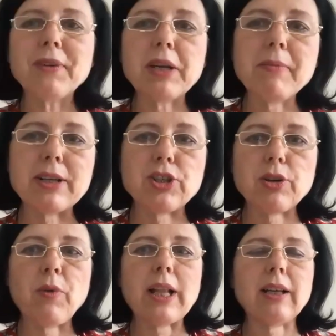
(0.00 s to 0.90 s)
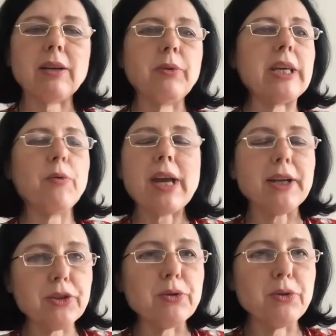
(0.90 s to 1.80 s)
very much. Well, we
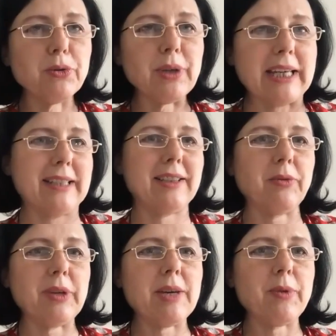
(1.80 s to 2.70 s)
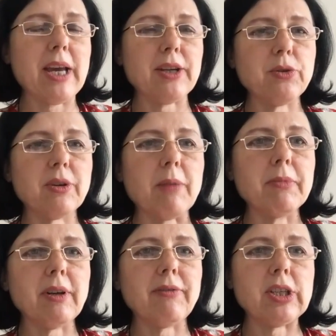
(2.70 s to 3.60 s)
had to do it. We had to come
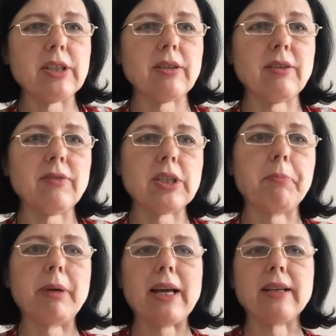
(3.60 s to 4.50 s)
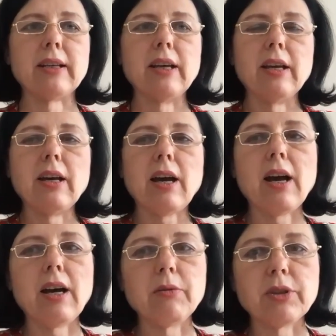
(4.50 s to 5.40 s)
up with the plan
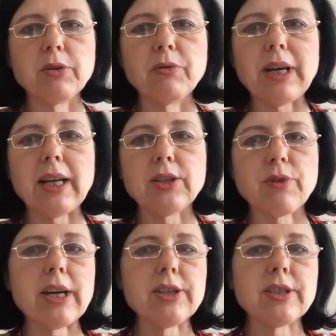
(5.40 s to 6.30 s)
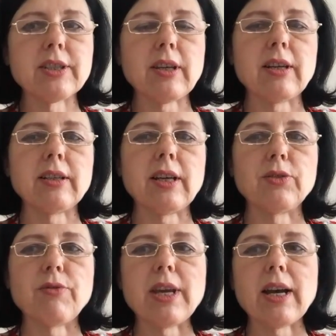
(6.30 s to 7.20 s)
how to address
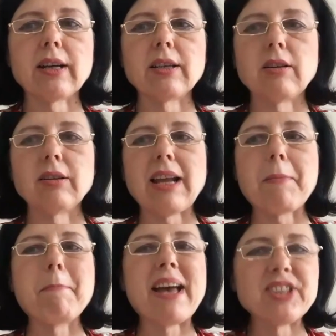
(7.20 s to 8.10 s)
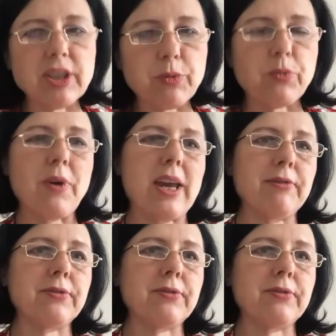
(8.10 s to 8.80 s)
and react on a massive wave